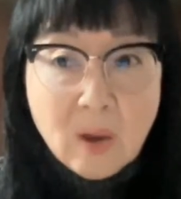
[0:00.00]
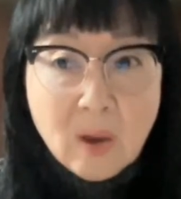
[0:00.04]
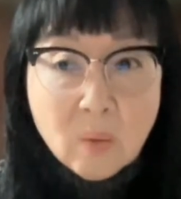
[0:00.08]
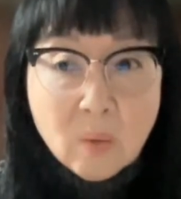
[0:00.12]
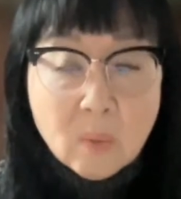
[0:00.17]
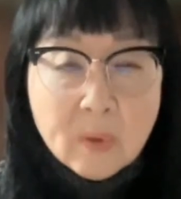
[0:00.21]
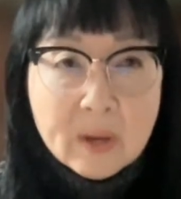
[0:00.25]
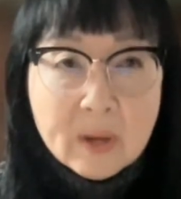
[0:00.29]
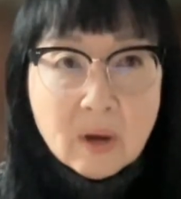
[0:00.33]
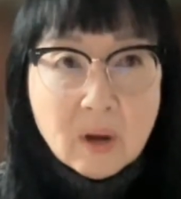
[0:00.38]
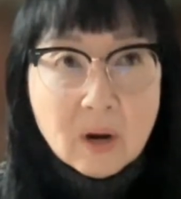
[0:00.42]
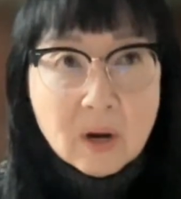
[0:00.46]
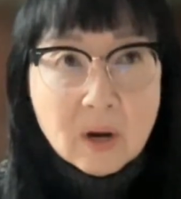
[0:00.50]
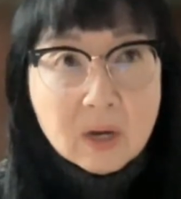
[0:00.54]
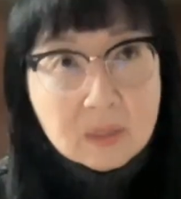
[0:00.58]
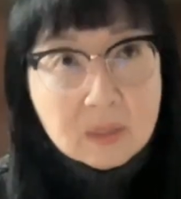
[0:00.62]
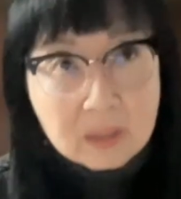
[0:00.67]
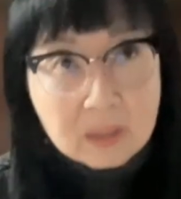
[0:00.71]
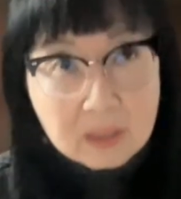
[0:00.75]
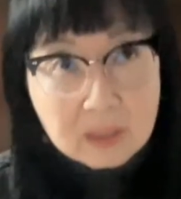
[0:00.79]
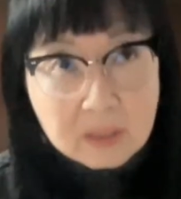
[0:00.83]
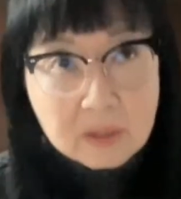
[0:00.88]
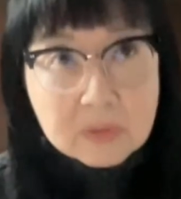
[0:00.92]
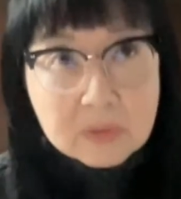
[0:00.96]
We are
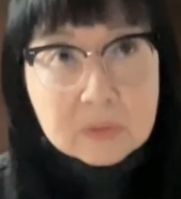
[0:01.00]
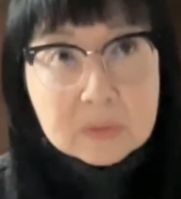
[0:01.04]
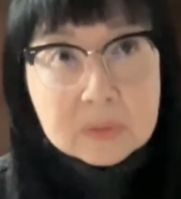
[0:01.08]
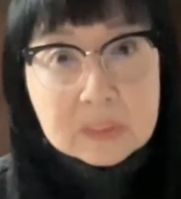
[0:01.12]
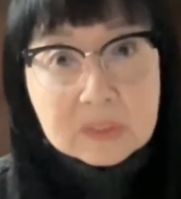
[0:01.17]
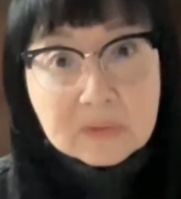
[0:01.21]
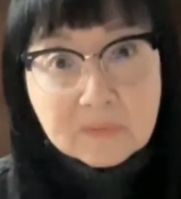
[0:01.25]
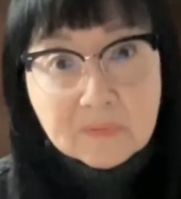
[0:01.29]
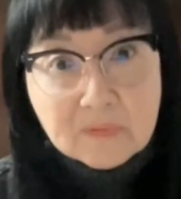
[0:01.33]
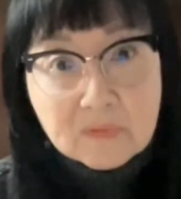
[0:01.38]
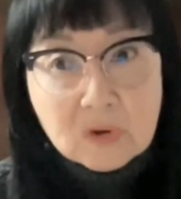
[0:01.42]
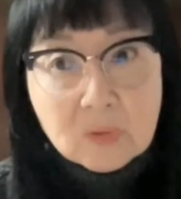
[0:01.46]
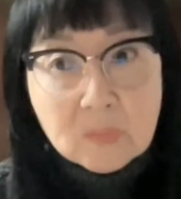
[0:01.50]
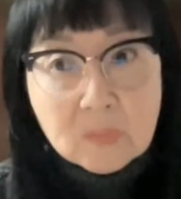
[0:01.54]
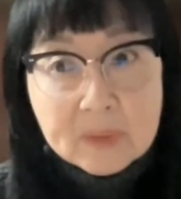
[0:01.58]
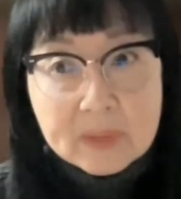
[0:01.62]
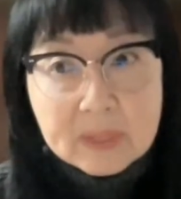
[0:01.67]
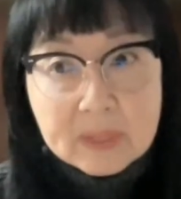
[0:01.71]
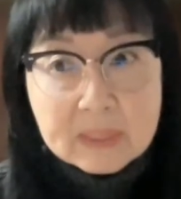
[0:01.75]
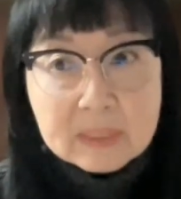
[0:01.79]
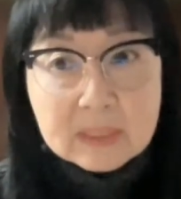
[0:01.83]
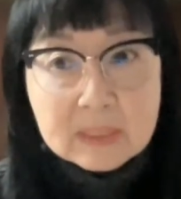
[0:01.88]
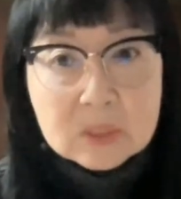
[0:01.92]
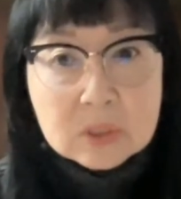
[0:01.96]
closed for a
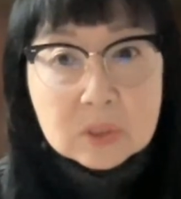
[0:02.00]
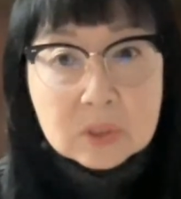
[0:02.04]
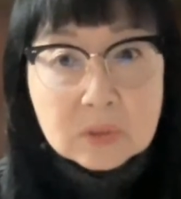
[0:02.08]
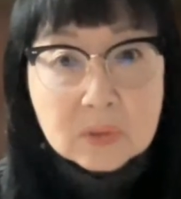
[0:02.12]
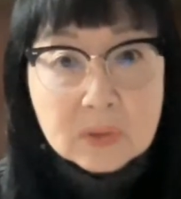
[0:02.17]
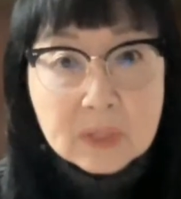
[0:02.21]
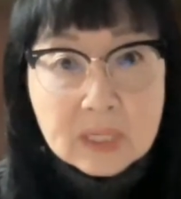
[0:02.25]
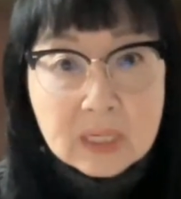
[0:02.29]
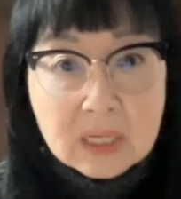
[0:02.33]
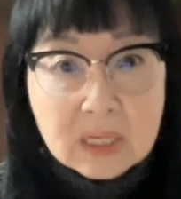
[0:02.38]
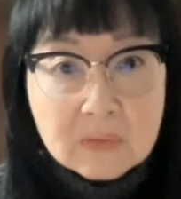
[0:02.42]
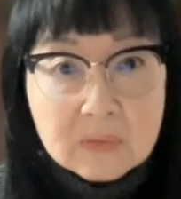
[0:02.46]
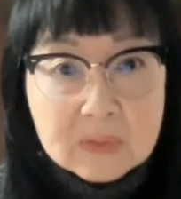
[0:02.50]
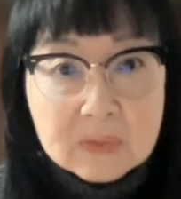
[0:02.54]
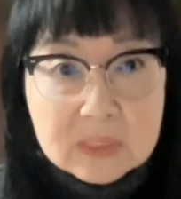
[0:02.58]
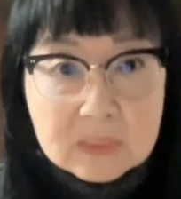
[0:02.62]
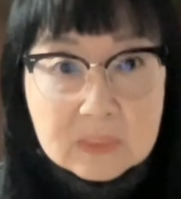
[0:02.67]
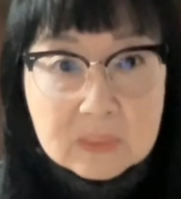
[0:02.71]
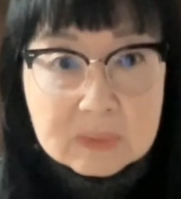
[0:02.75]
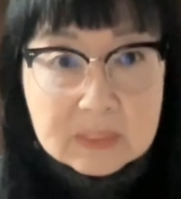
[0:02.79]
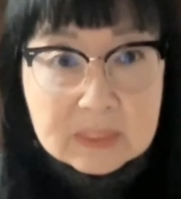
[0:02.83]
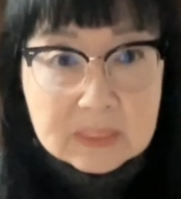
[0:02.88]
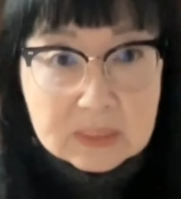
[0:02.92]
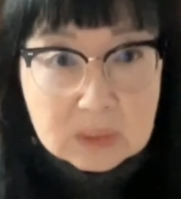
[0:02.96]
bit during
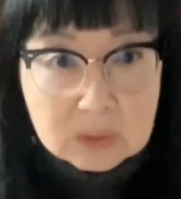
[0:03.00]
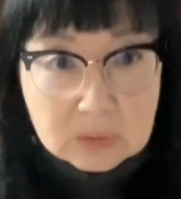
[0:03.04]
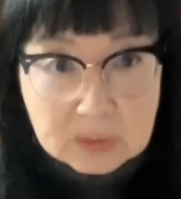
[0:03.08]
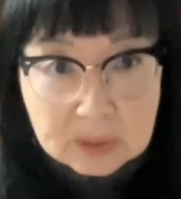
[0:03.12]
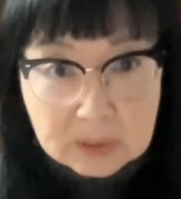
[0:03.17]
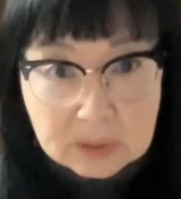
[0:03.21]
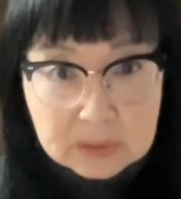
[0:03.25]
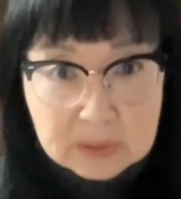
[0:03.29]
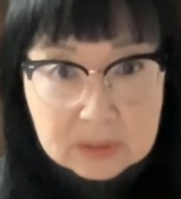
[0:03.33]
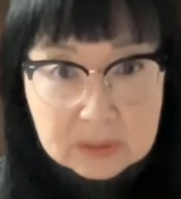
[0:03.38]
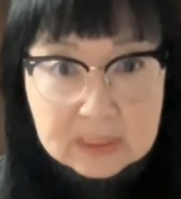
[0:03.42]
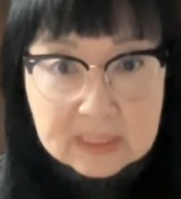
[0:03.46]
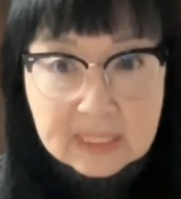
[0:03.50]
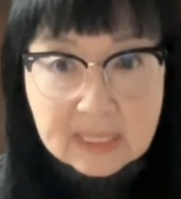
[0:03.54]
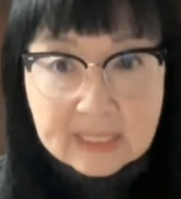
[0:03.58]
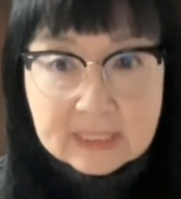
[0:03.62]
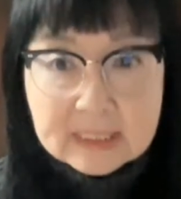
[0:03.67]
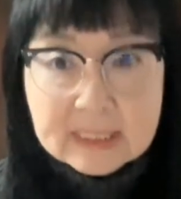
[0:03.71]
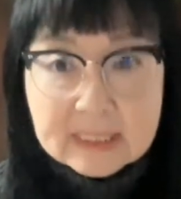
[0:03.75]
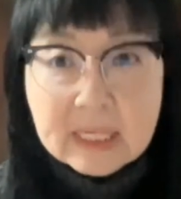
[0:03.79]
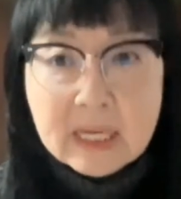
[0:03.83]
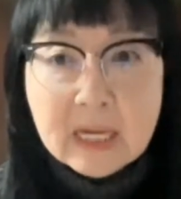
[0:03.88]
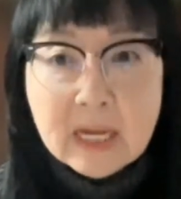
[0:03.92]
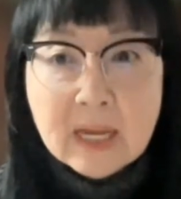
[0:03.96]
Christmas, New Year's,
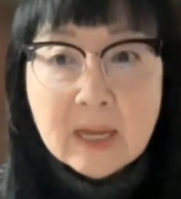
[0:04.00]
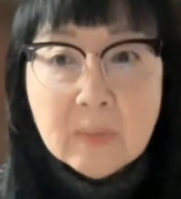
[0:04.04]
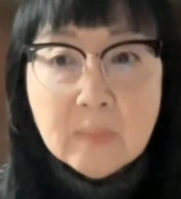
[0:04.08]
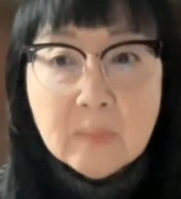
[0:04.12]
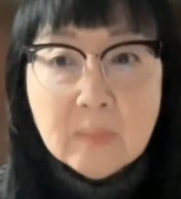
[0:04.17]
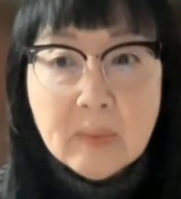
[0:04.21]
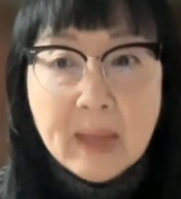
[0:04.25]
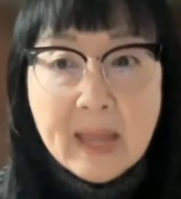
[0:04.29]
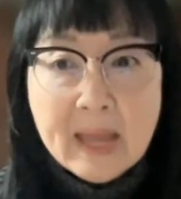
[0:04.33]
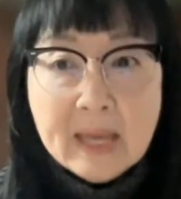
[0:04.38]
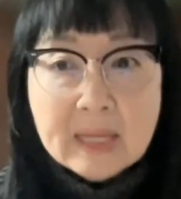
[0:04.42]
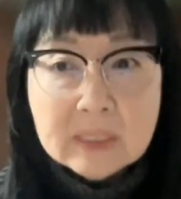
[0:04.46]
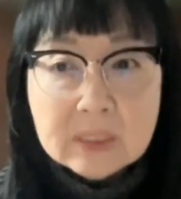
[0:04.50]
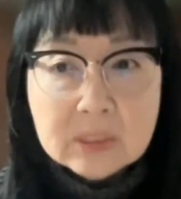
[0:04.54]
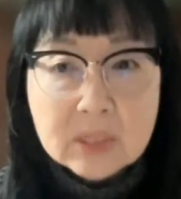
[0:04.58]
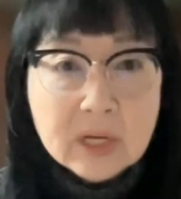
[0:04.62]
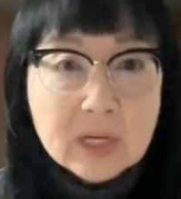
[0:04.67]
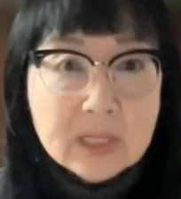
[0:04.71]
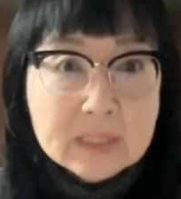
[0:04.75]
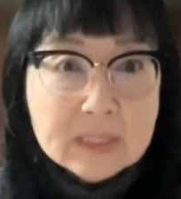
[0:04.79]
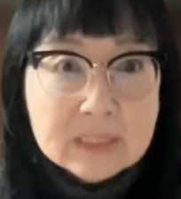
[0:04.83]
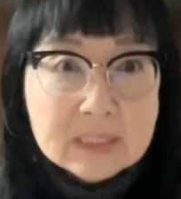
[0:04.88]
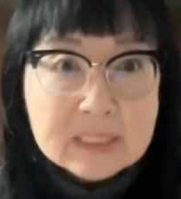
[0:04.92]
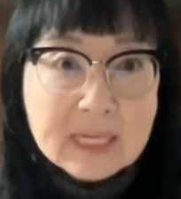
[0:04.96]
that time, and
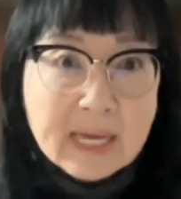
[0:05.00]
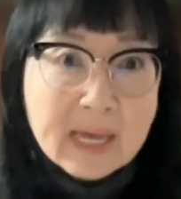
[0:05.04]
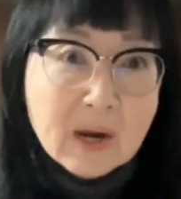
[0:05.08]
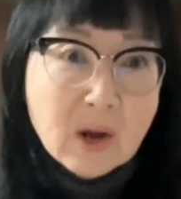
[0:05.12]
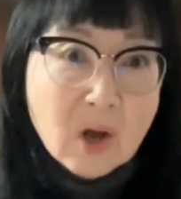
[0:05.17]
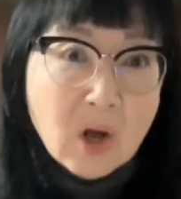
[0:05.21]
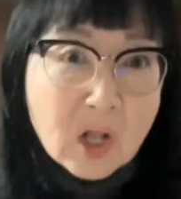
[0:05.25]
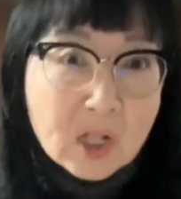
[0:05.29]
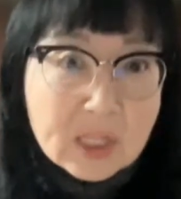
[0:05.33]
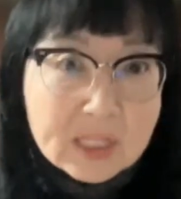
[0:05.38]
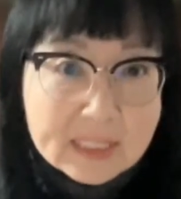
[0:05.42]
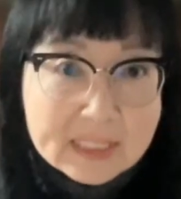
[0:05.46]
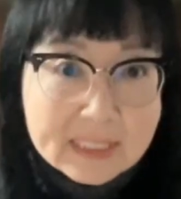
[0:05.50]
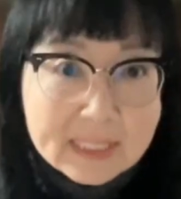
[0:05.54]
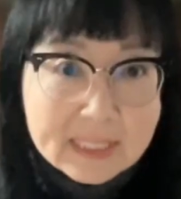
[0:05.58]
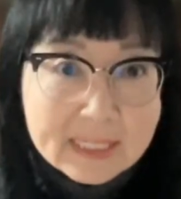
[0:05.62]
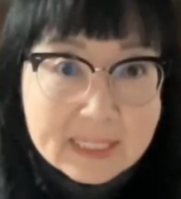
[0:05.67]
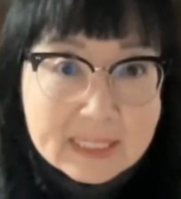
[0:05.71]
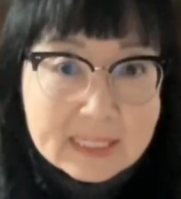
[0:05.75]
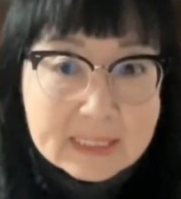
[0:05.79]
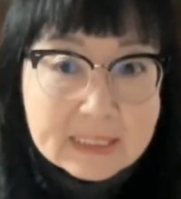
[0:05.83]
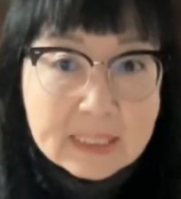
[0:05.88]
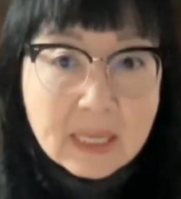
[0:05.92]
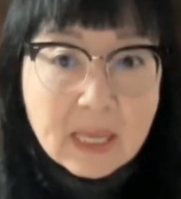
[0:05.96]
on stat
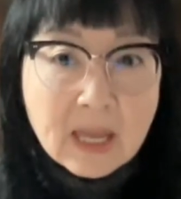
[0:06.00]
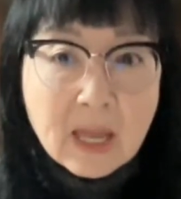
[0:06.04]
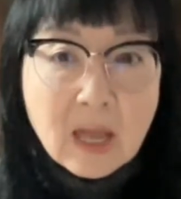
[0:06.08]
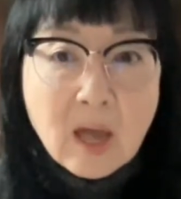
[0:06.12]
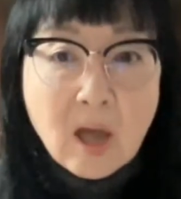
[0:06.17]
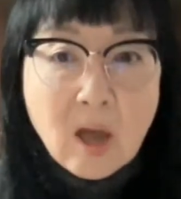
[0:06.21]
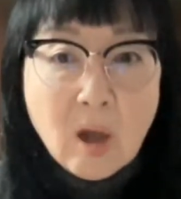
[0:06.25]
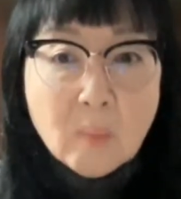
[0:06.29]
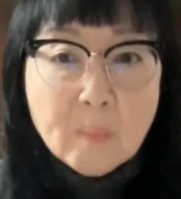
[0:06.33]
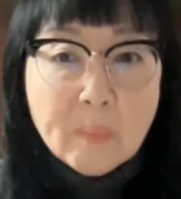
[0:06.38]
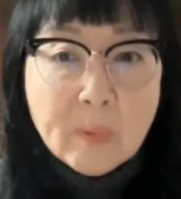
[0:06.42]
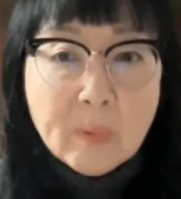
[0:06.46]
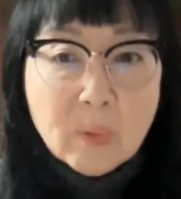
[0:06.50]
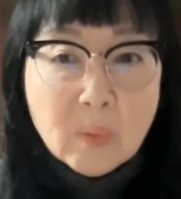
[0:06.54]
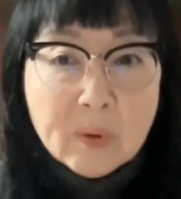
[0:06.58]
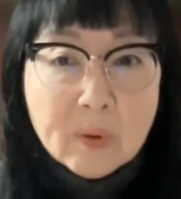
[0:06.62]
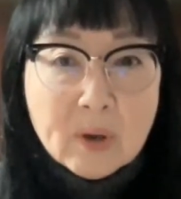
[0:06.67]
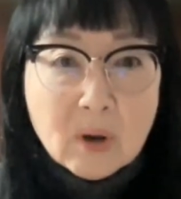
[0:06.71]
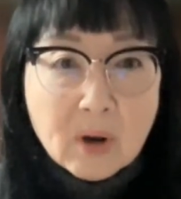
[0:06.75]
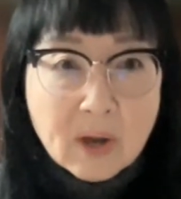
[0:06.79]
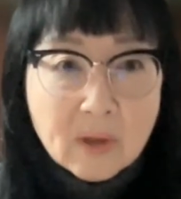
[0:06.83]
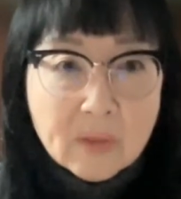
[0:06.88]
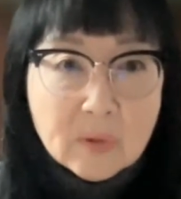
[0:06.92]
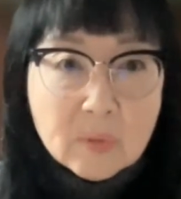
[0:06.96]
holidays, but
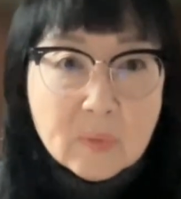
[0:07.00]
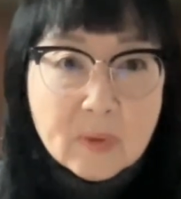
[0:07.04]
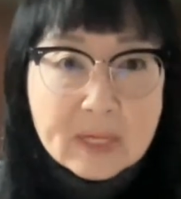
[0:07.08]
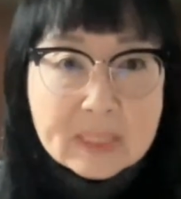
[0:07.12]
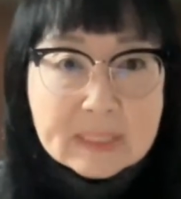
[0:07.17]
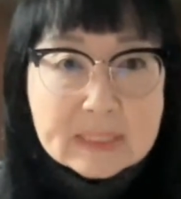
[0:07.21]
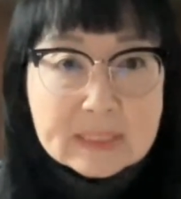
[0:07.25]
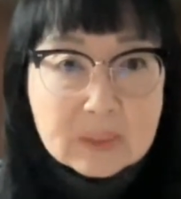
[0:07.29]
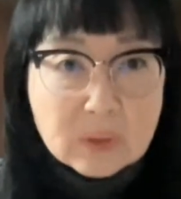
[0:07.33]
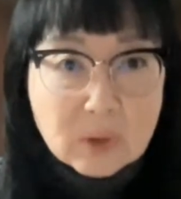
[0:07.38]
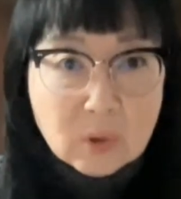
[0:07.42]
we are otherwise